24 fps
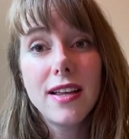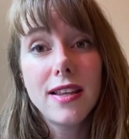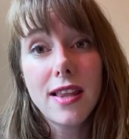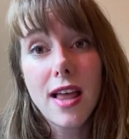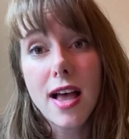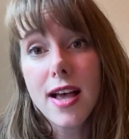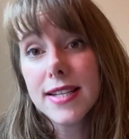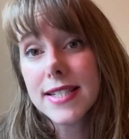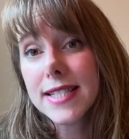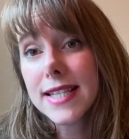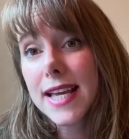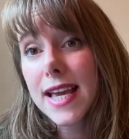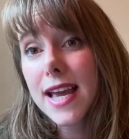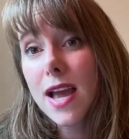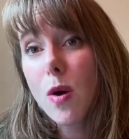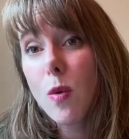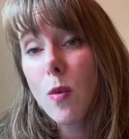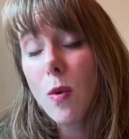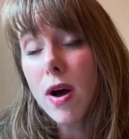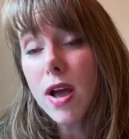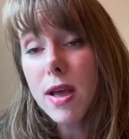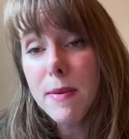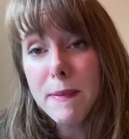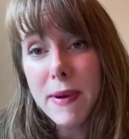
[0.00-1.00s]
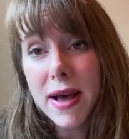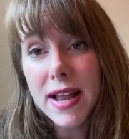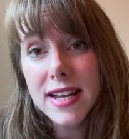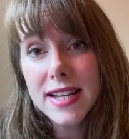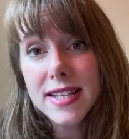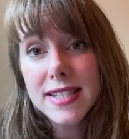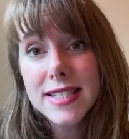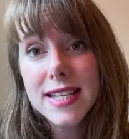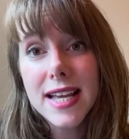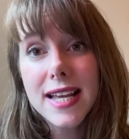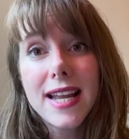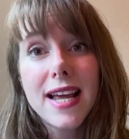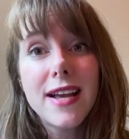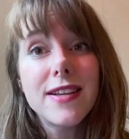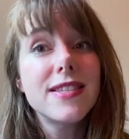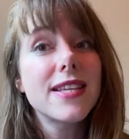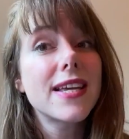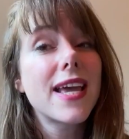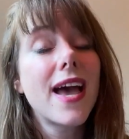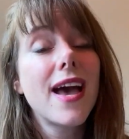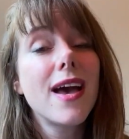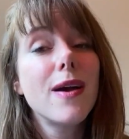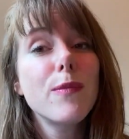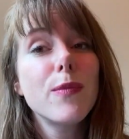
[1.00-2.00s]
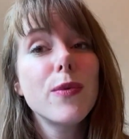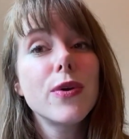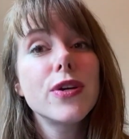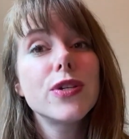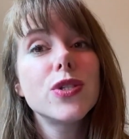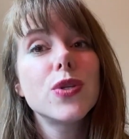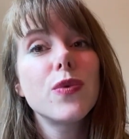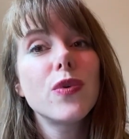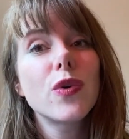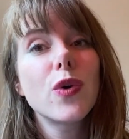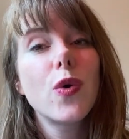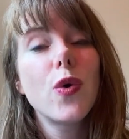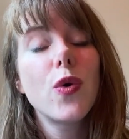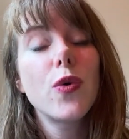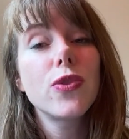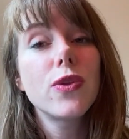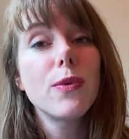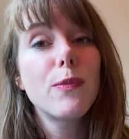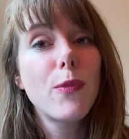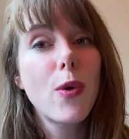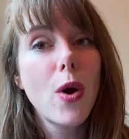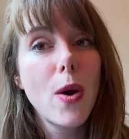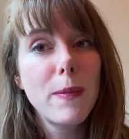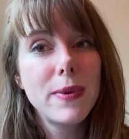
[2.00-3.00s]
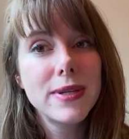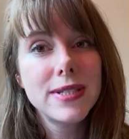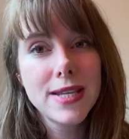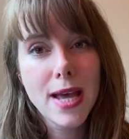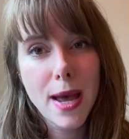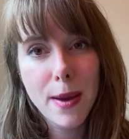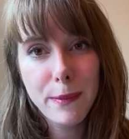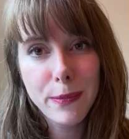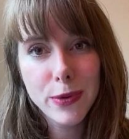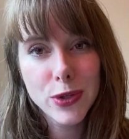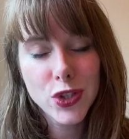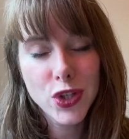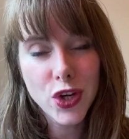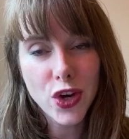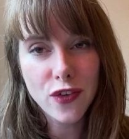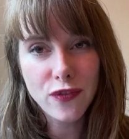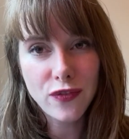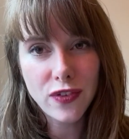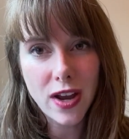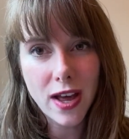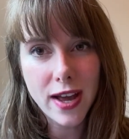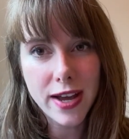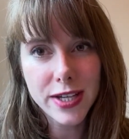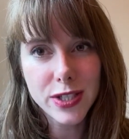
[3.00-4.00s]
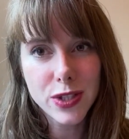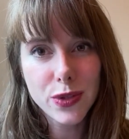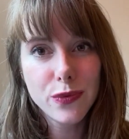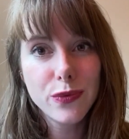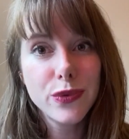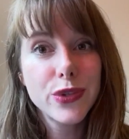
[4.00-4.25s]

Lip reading: Lastly, white balance allows the camera to record the proper temperature of light,